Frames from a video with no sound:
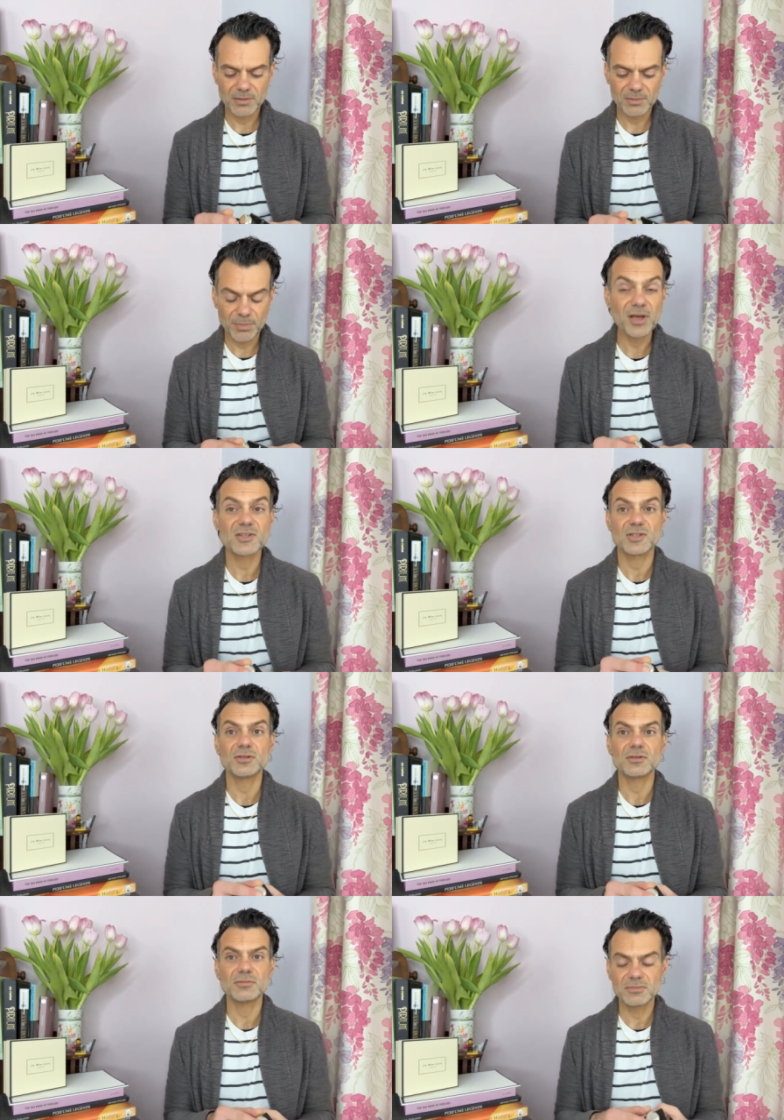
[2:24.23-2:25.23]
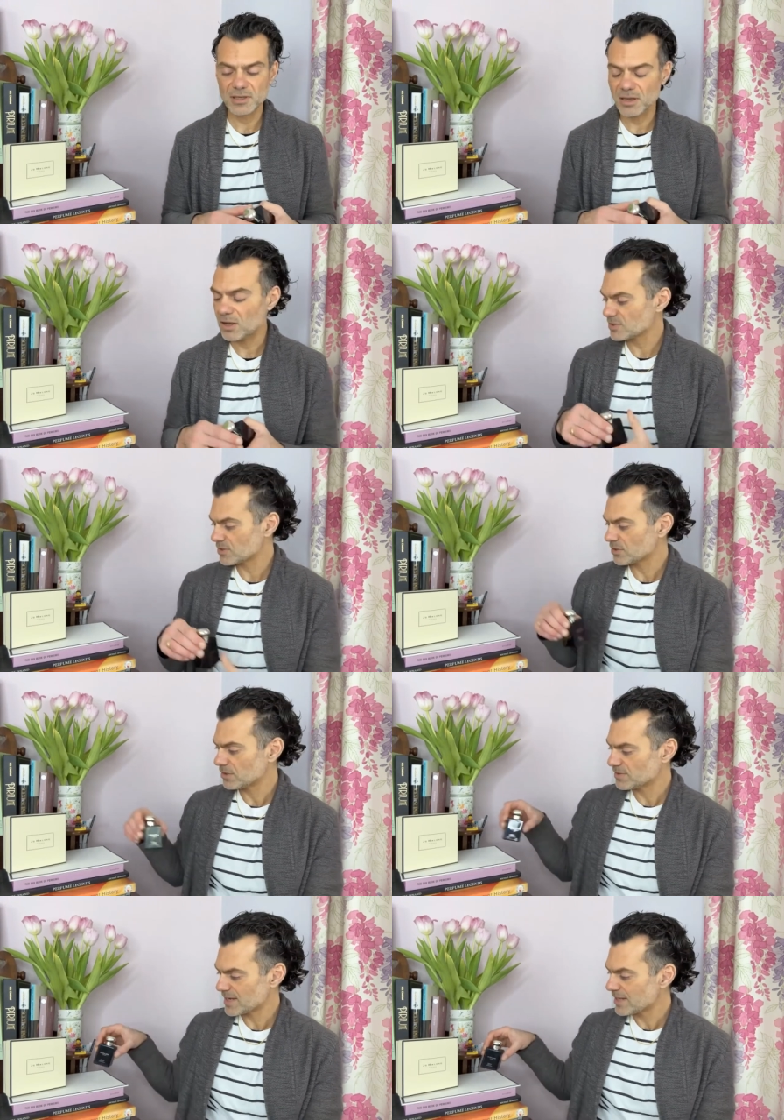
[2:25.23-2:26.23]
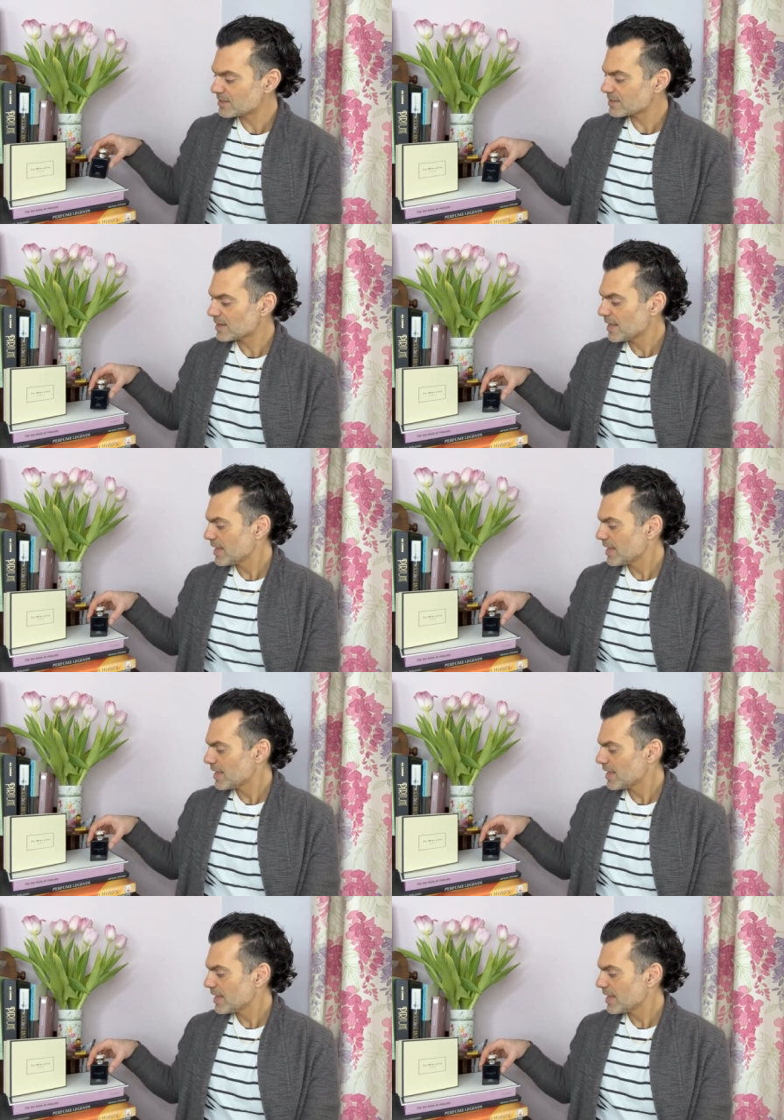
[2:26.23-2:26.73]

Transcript: personal arsenal of scents.